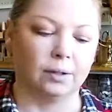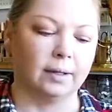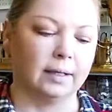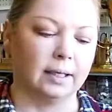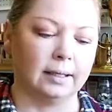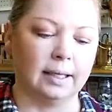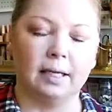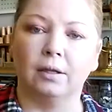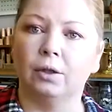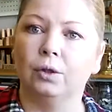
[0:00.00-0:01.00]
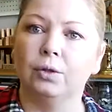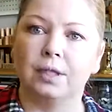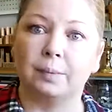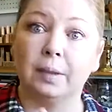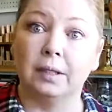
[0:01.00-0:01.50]
or anything like that, and the glue
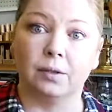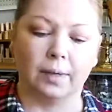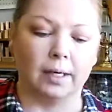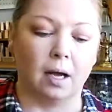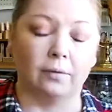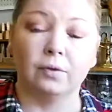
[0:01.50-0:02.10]
just peels right off.